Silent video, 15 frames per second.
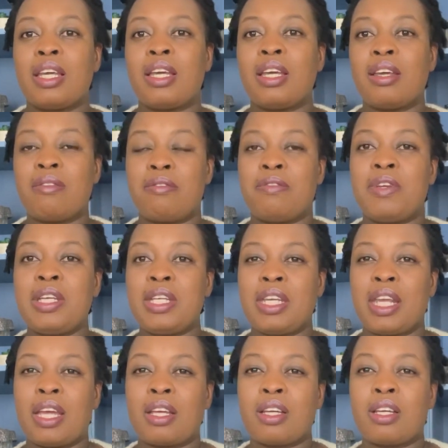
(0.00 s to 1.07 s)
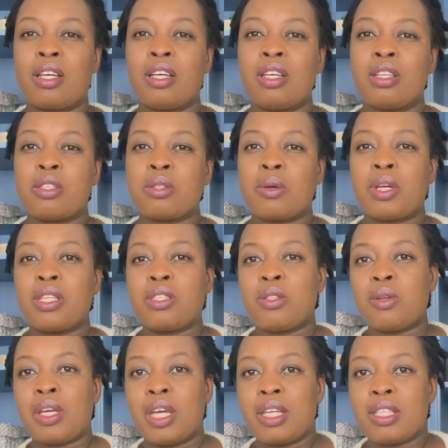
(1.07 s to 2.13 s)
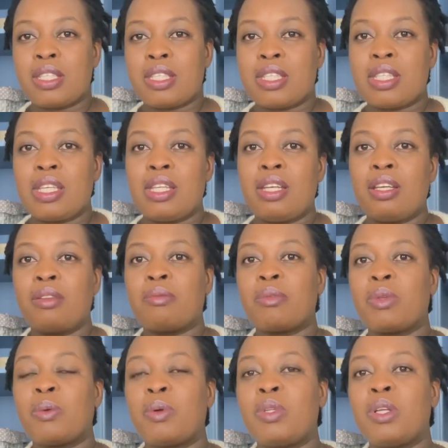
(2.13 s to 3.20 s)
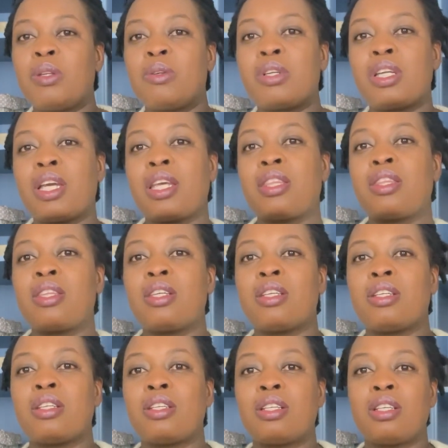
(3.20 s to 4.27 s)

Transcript: a V-neck. So as you can see, when you're looking at the